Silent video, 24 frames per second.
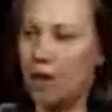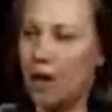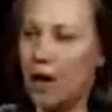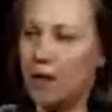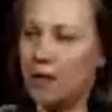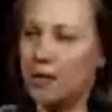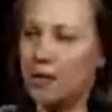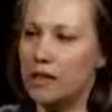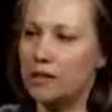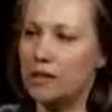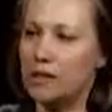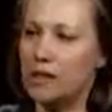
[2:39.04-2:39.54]

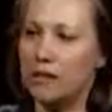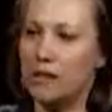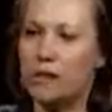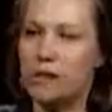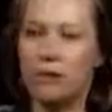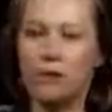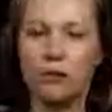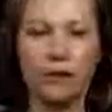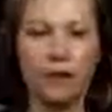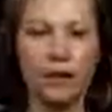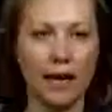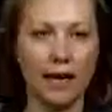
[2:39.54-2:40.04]
positive
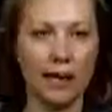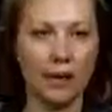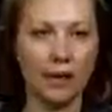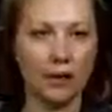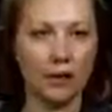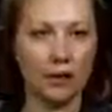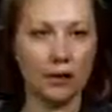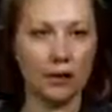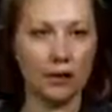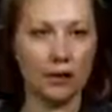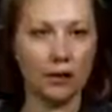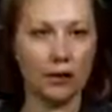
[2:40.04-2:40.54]
32 and
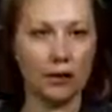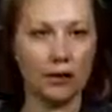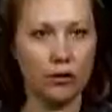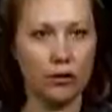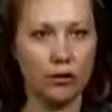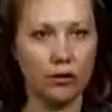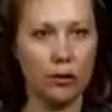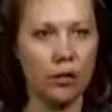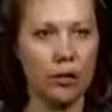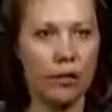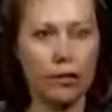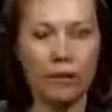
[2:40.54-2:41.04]
negative
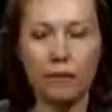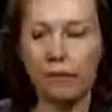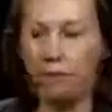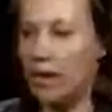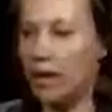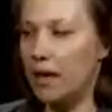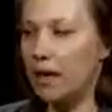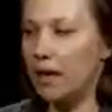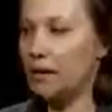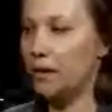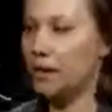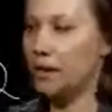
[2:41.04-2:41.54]
32
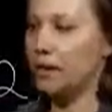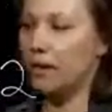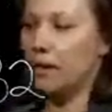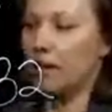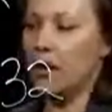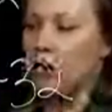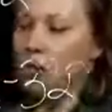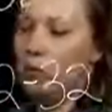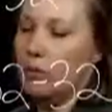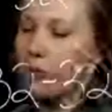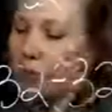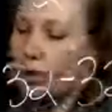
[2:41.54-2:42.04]
make
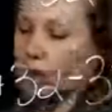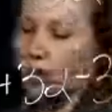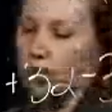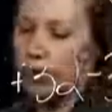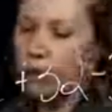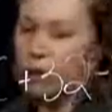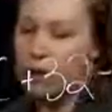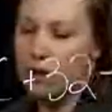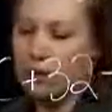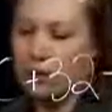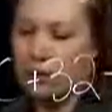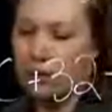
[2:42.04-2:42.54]
0, which
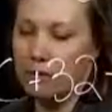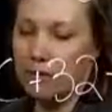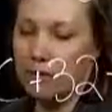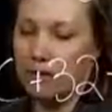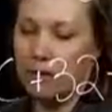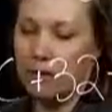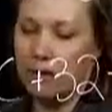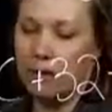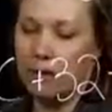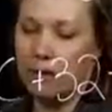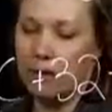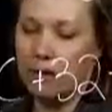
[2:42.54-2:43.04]
just leaves
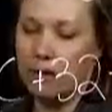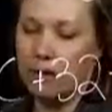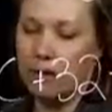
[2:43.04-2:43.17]
us